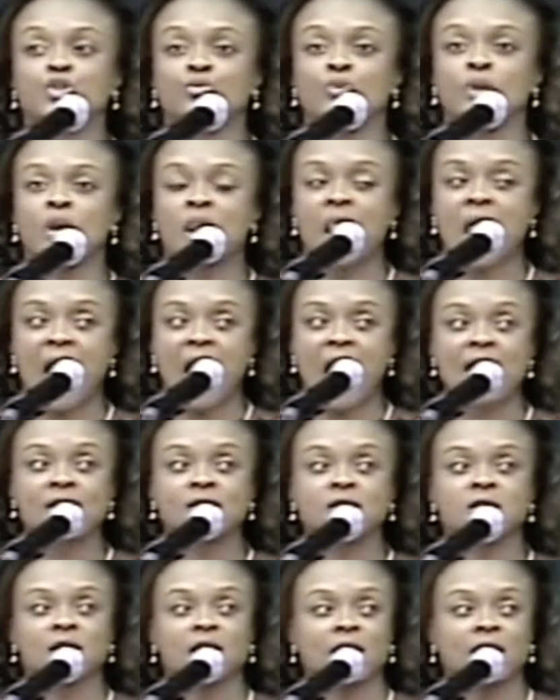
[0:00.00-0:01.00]
Do
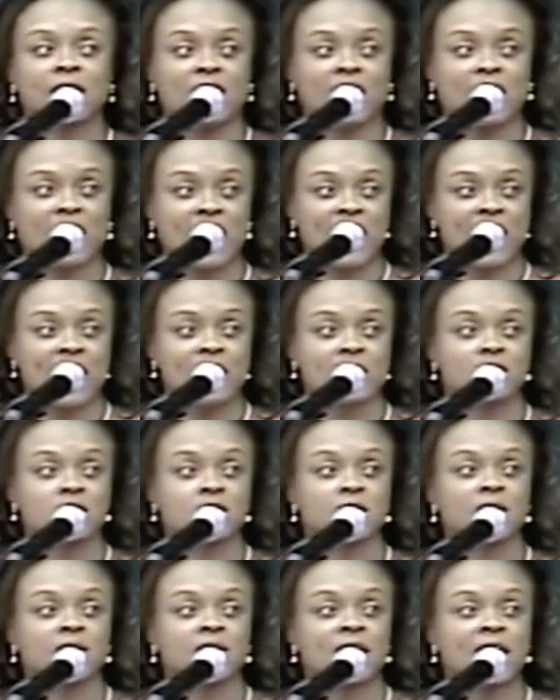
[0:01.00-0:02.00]
not
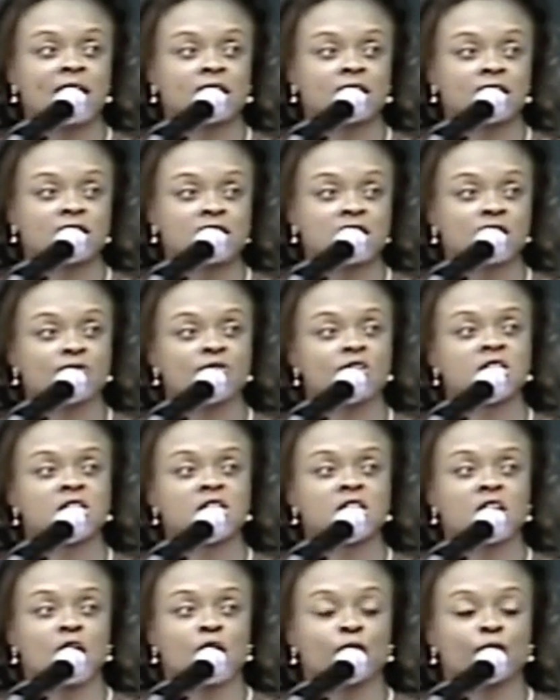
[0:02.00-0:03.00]
let
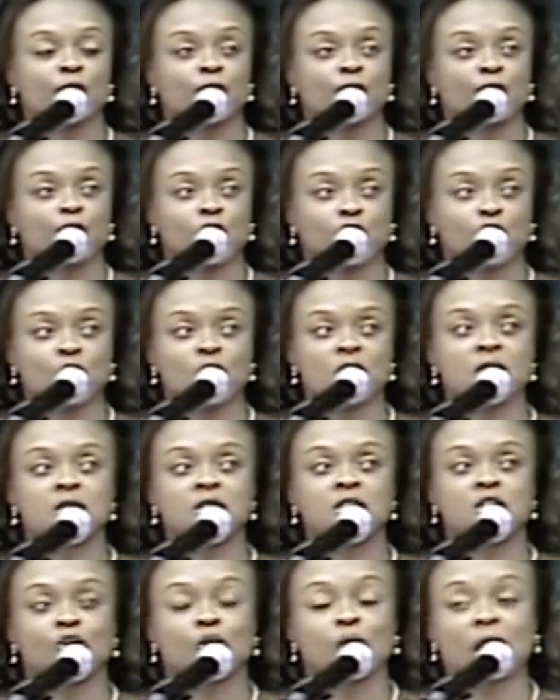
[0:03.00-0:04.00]
negativity
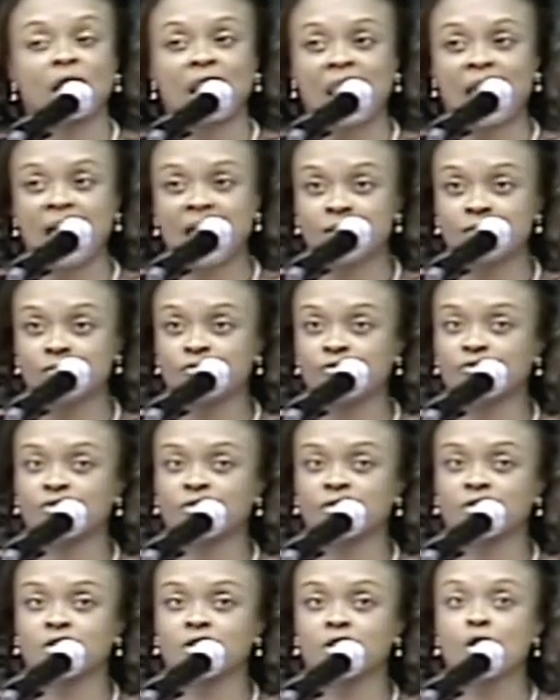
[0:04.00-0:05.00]
influence your life
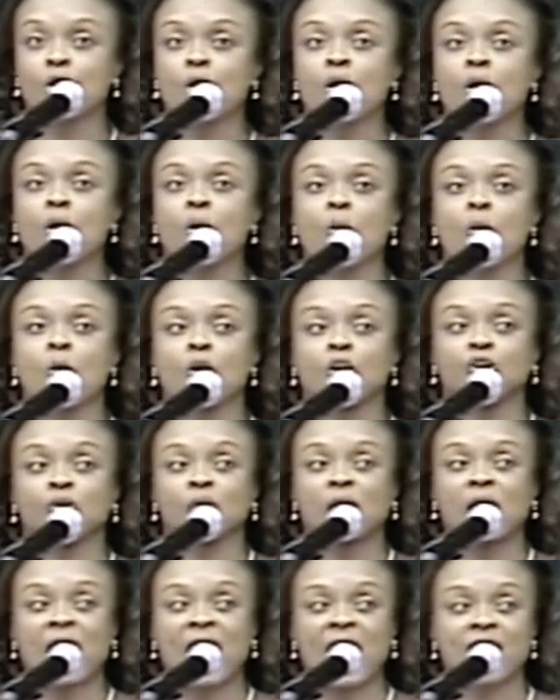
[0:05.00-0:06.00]

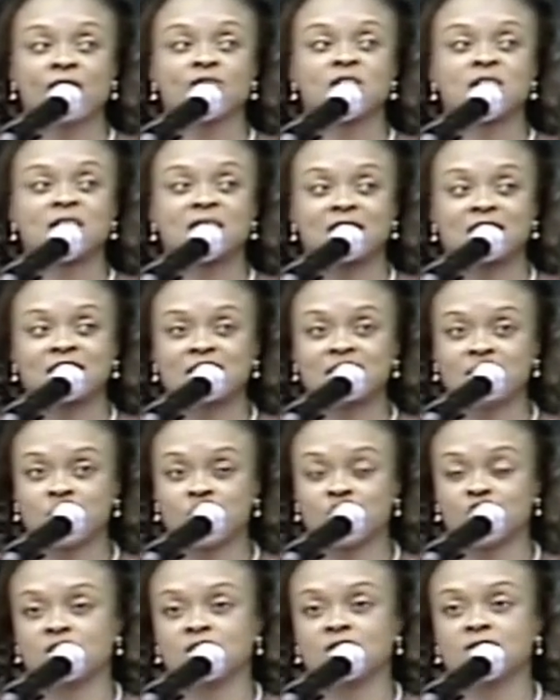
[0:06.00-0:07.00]
or your life's
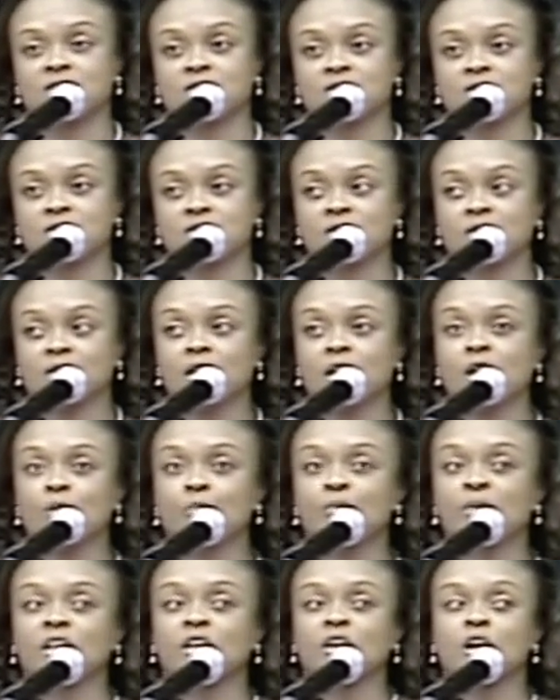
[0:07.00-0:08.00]
decisions,
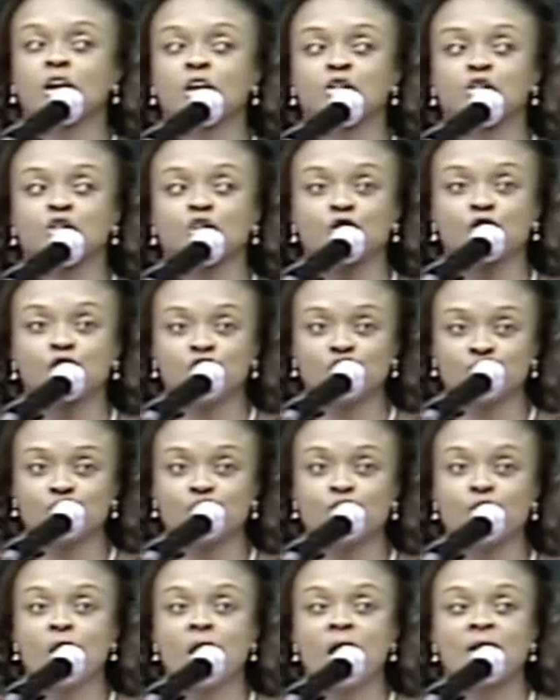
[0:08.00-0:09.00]
because
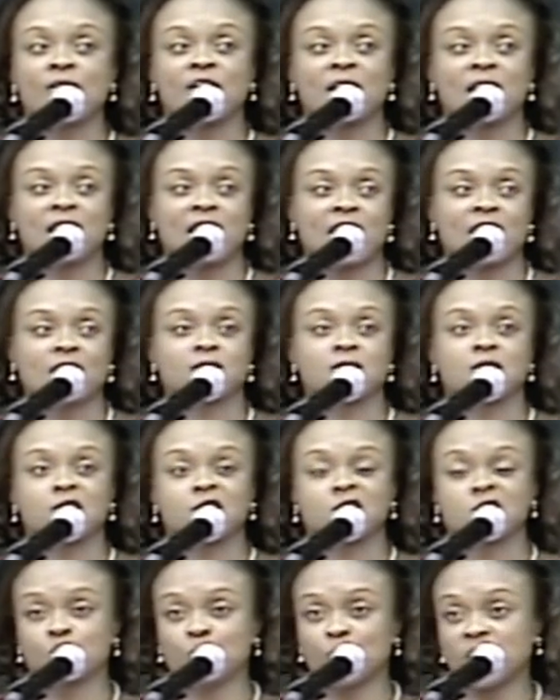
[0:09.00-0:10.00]
you are the
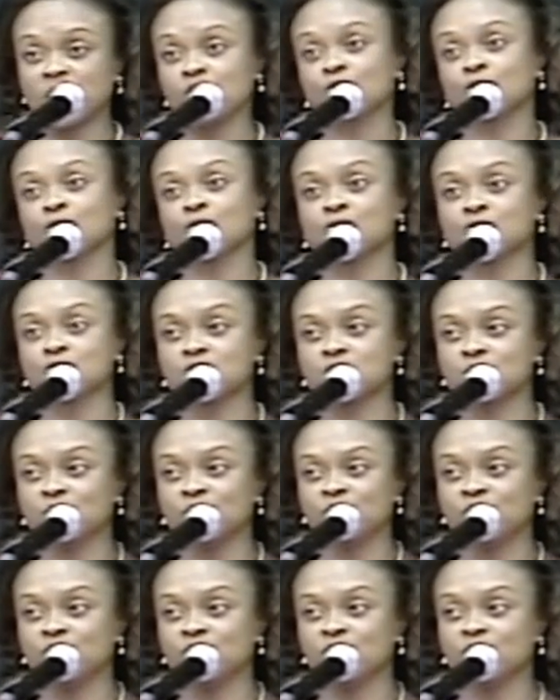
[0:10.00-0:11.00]
next
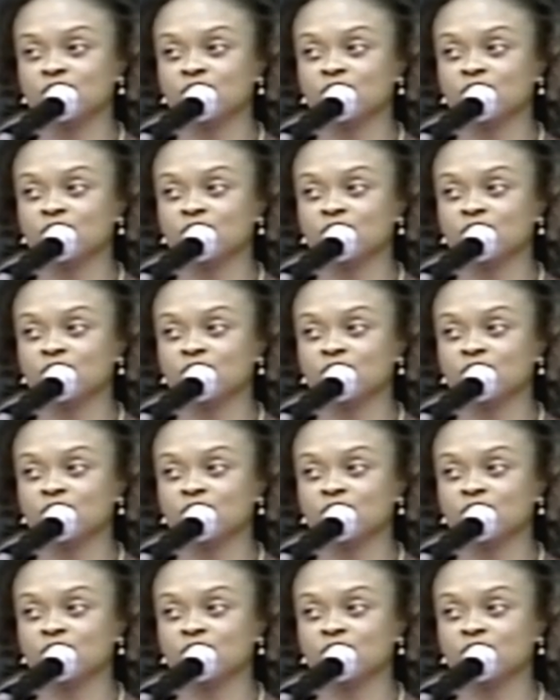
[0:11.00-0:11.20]
speakers.